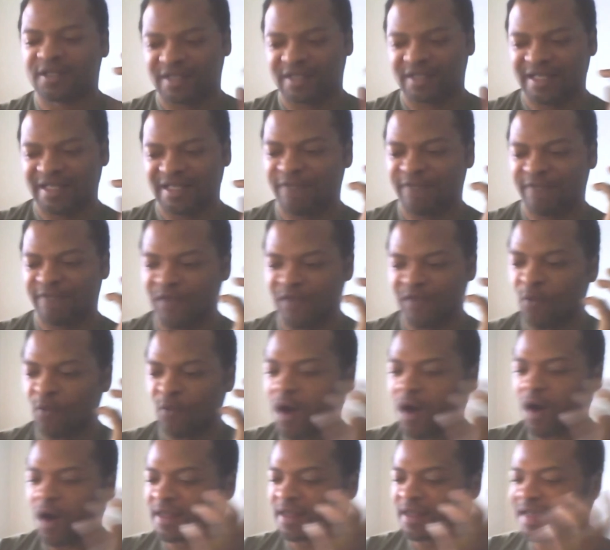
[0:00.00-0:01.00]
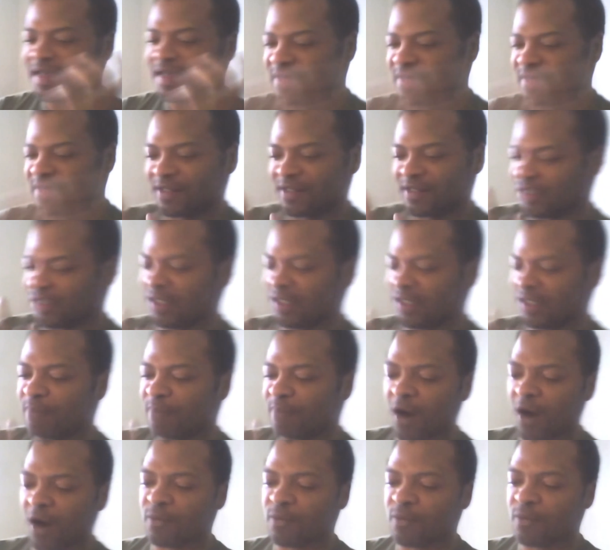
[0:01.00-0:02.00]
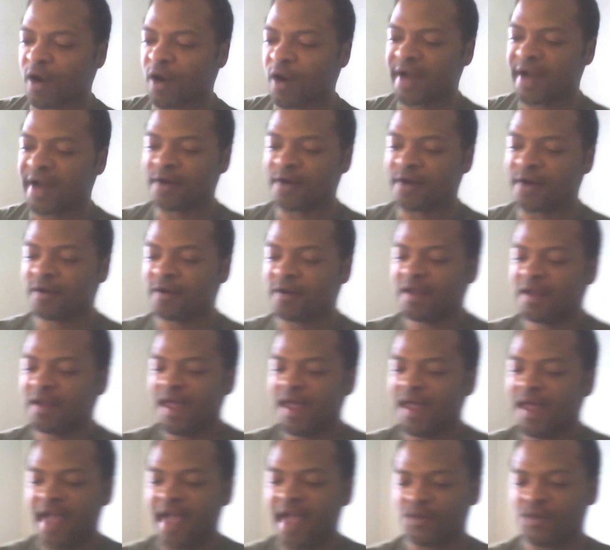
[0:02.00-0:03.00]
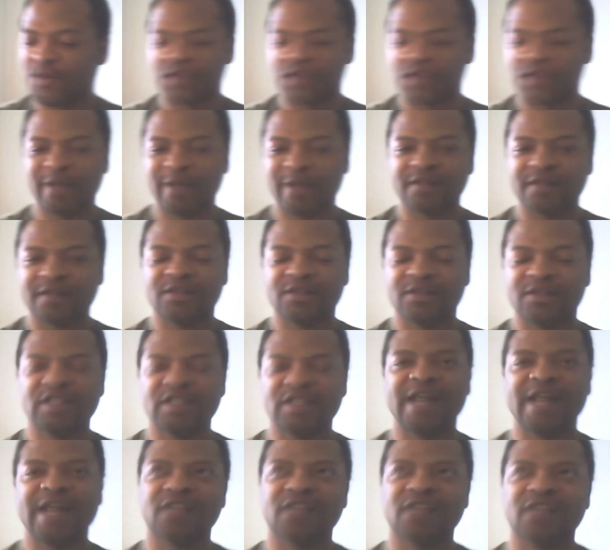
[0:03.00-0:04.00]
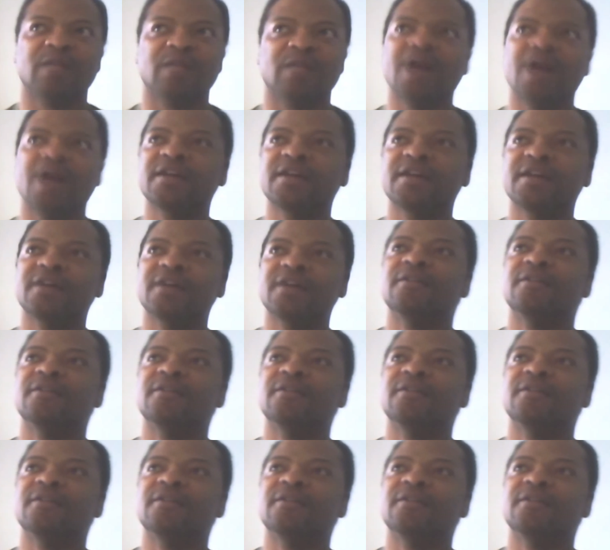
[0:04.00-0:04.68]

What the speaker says: if you walk in to see Barbed Wire and you're expecting to see Casablanca,